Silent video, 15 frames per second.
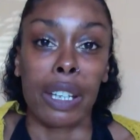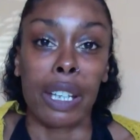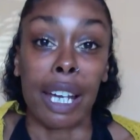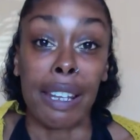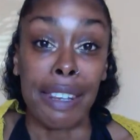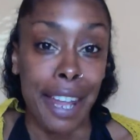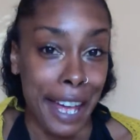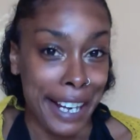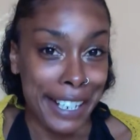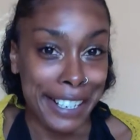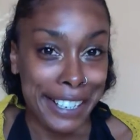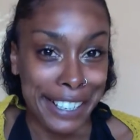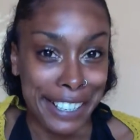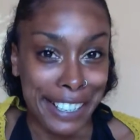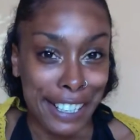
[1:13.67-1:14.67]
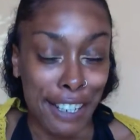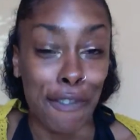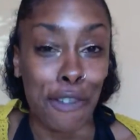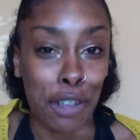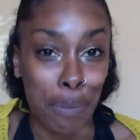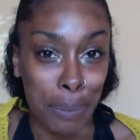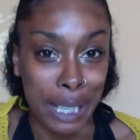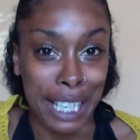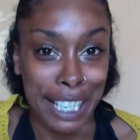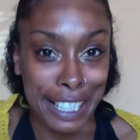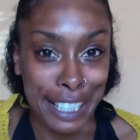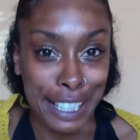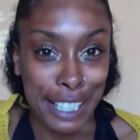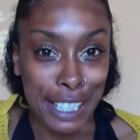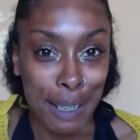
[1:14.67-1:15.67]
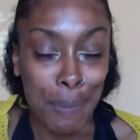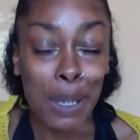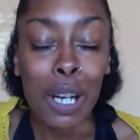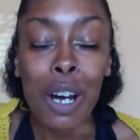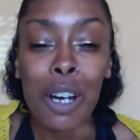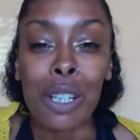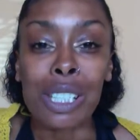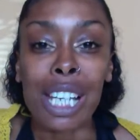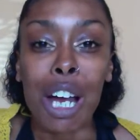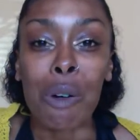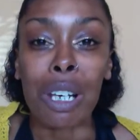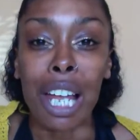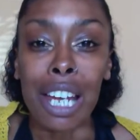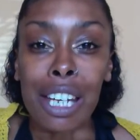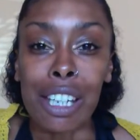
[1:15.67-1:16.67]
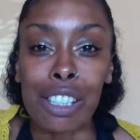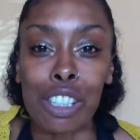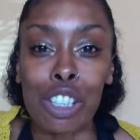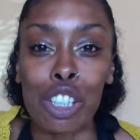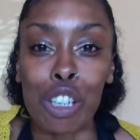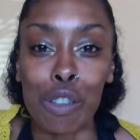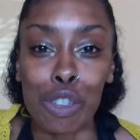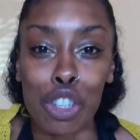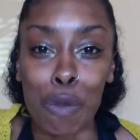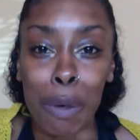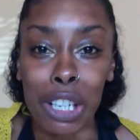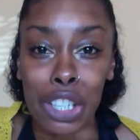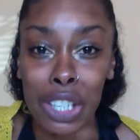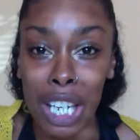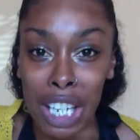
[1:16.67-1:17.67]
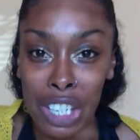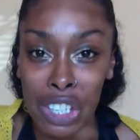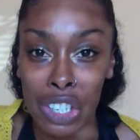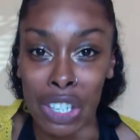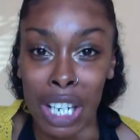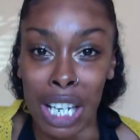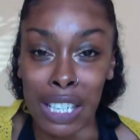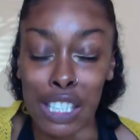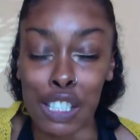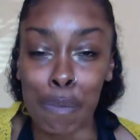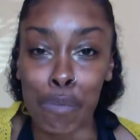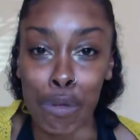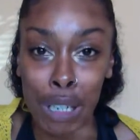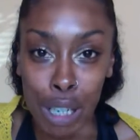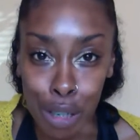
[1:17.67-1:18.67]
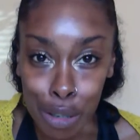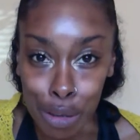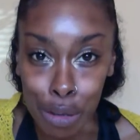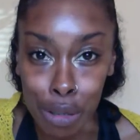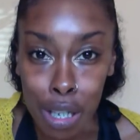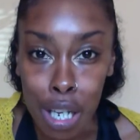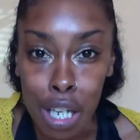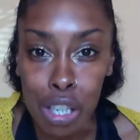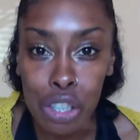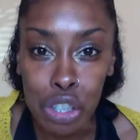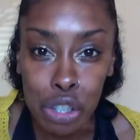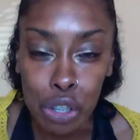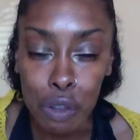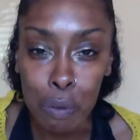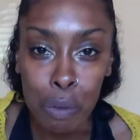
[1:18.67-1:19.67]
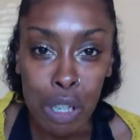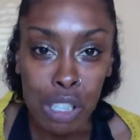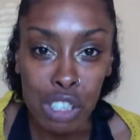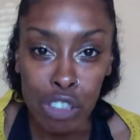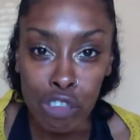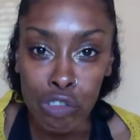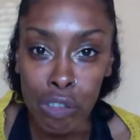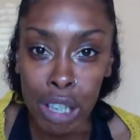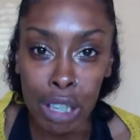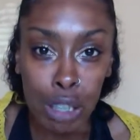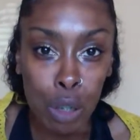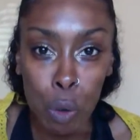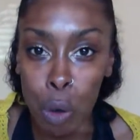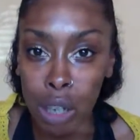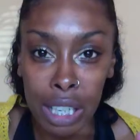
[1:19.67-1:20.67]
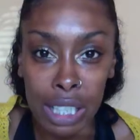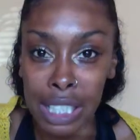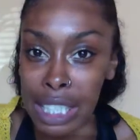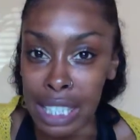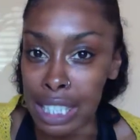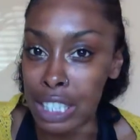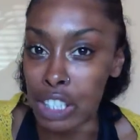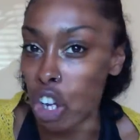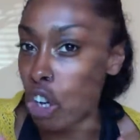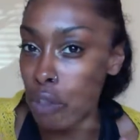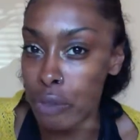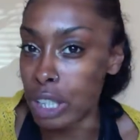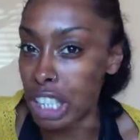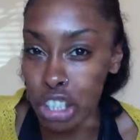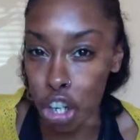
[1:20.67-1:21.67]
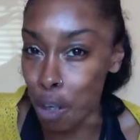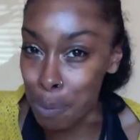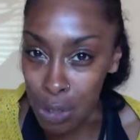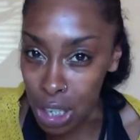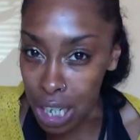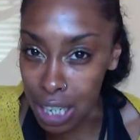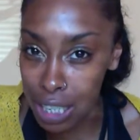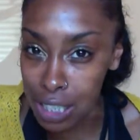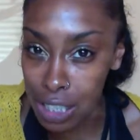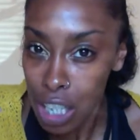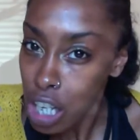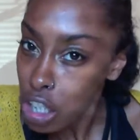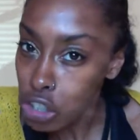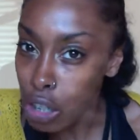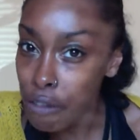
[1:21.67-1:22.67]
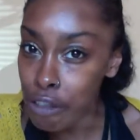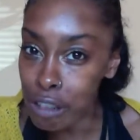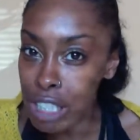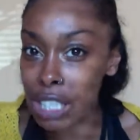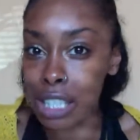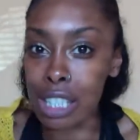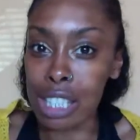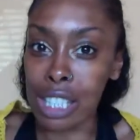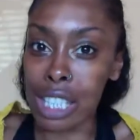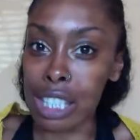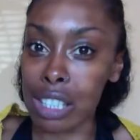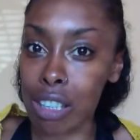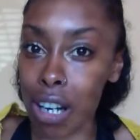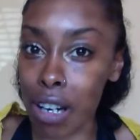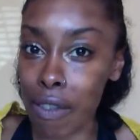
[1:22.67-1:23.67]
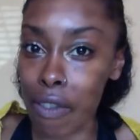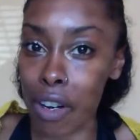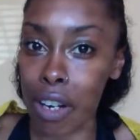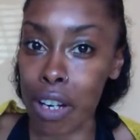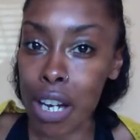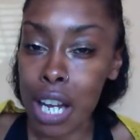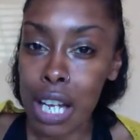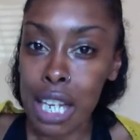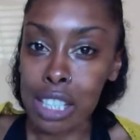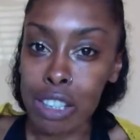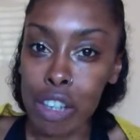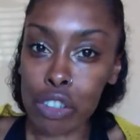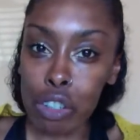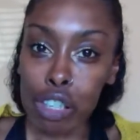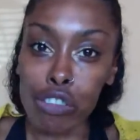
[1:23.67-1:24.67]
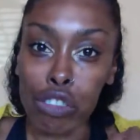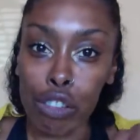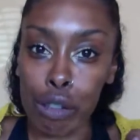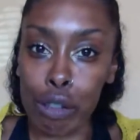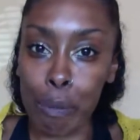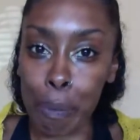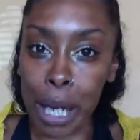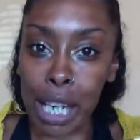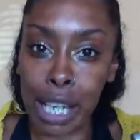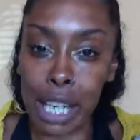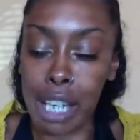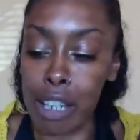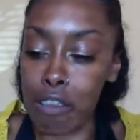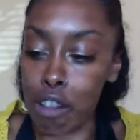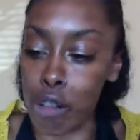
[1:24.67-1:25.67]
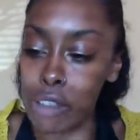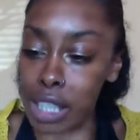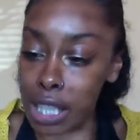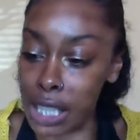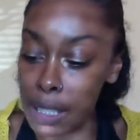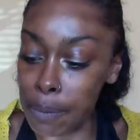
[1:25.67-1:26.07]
And then the fun begins, because I would like you to use your imagination and sprinkle some surreal qualities over these objects. So for instance, this tava, it's not just for baking roti,